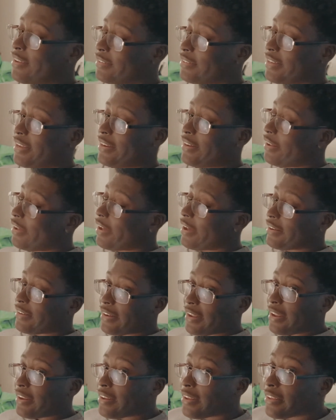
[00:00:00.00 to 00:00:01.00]
saying they got
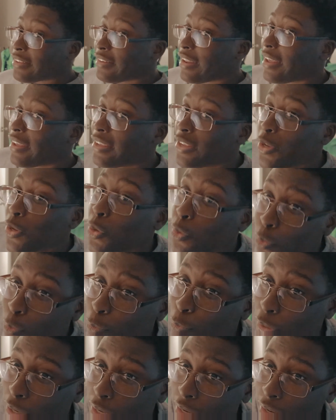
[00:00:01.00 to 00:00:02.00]
they
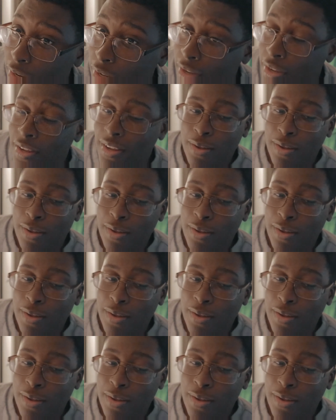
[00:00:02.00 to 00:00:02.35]
Cuban